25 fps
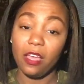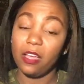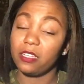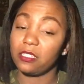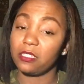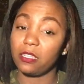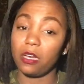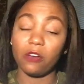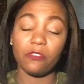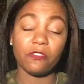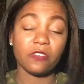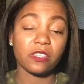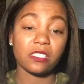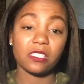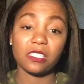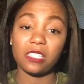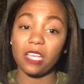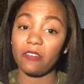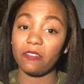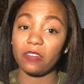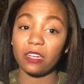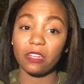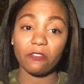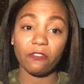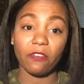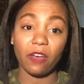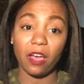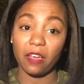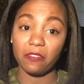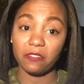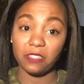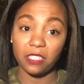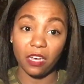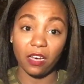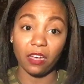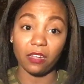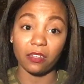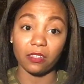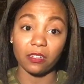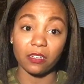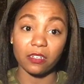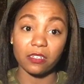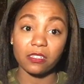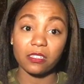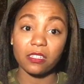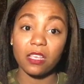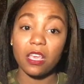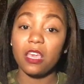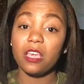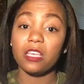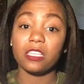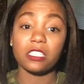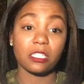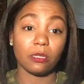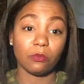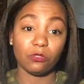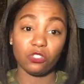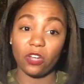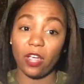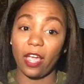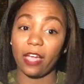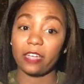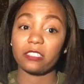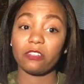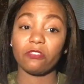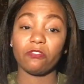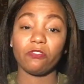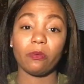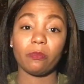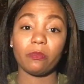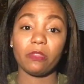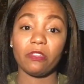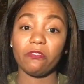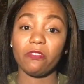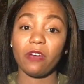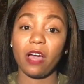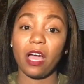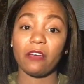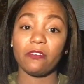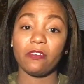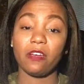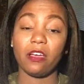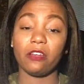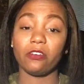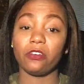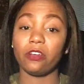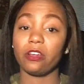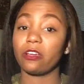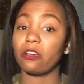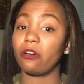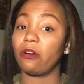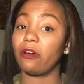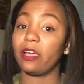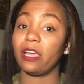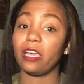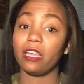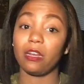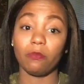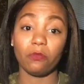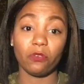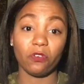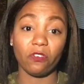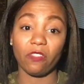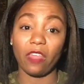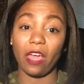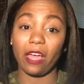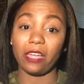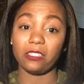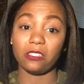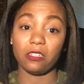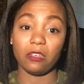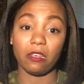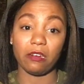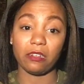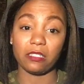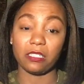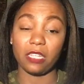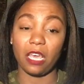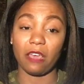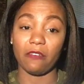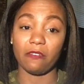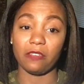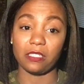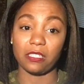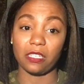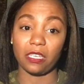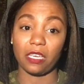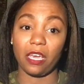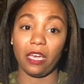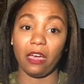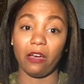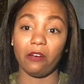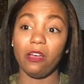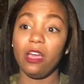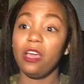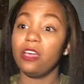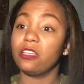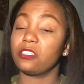So if it's $75, subtract it from the 500. Go ahead and move that to your savings account.